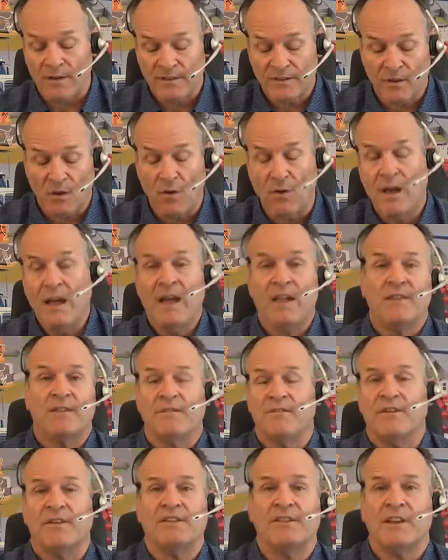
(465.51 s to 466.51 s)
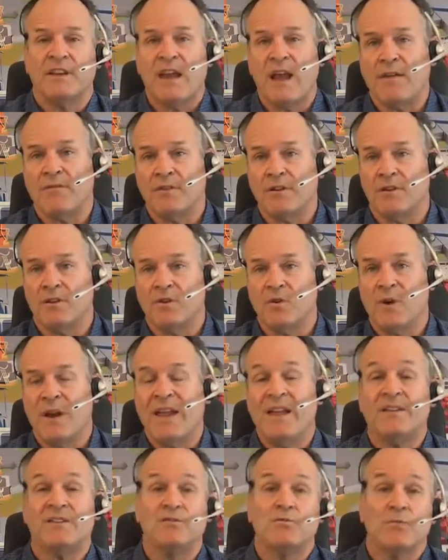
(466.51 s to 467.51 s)
So the first thing you have to do
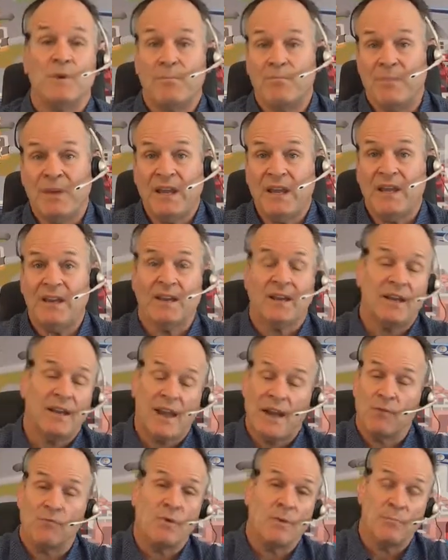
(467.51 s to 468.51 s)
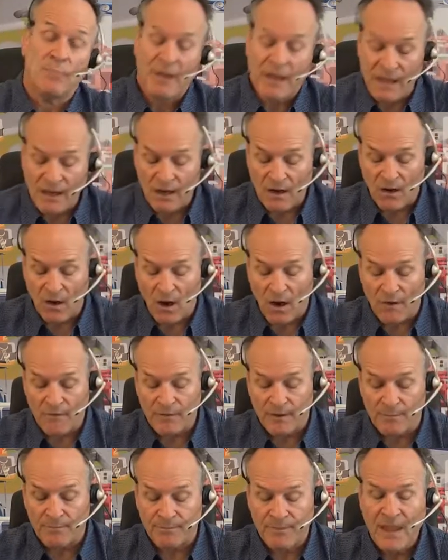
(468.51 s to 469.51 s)
is repeat it and repeat it
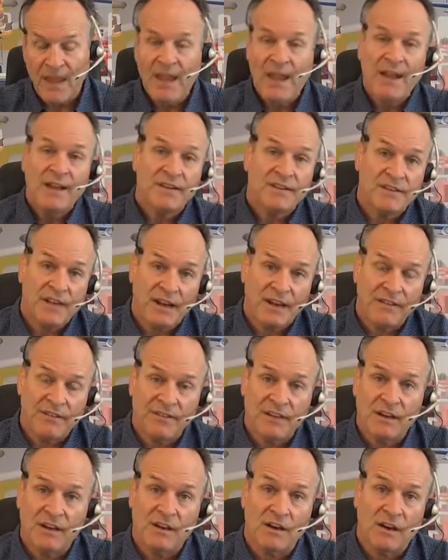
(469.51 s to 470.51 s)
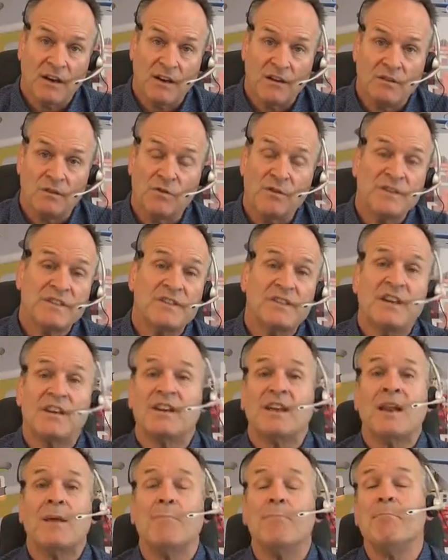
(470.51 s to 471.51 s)
often. Second thing you're going to do is you're
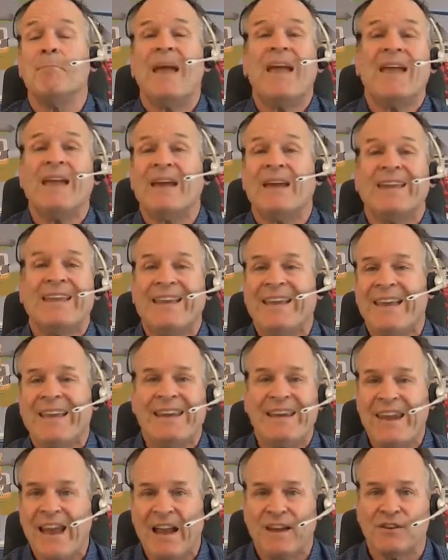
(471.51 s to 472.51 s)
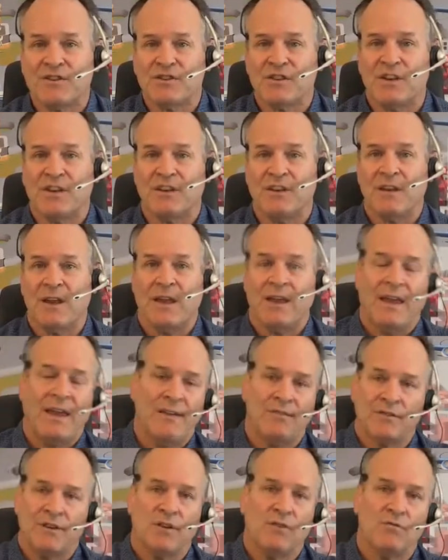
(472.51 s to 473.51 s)
going to make a connection.
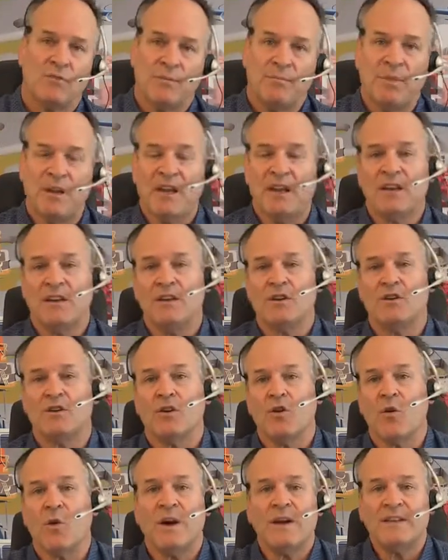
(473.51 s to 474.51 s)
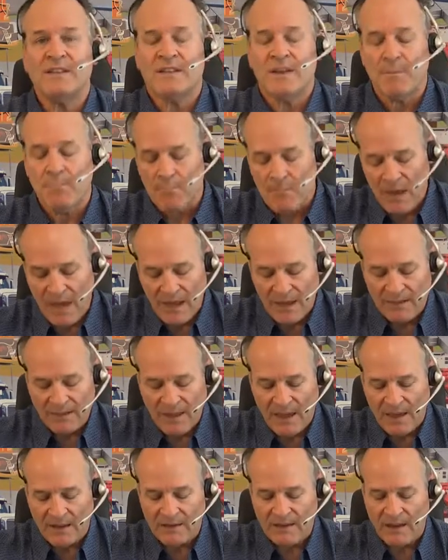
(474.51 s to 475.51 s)
After you repeat it, you're going to make
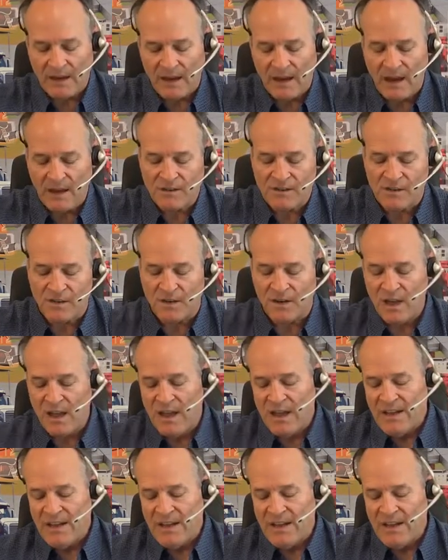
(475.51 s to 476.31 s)
that connection.